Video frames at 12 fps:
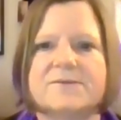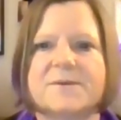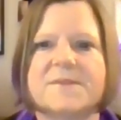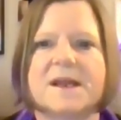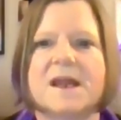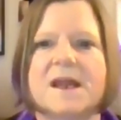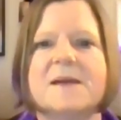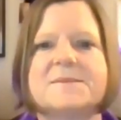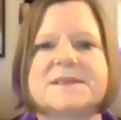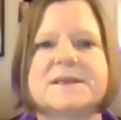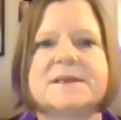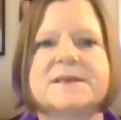from the
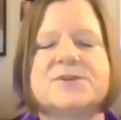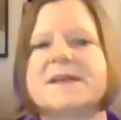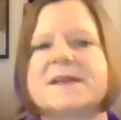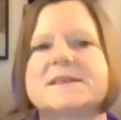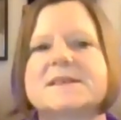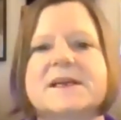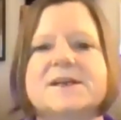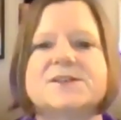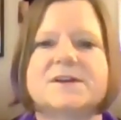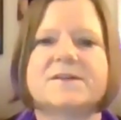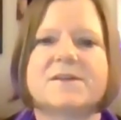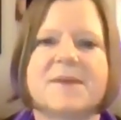Lamsa
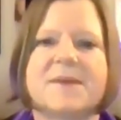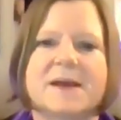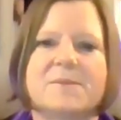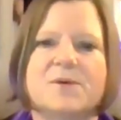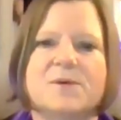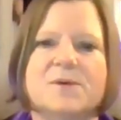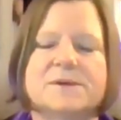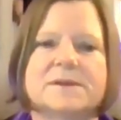translation of the Bible,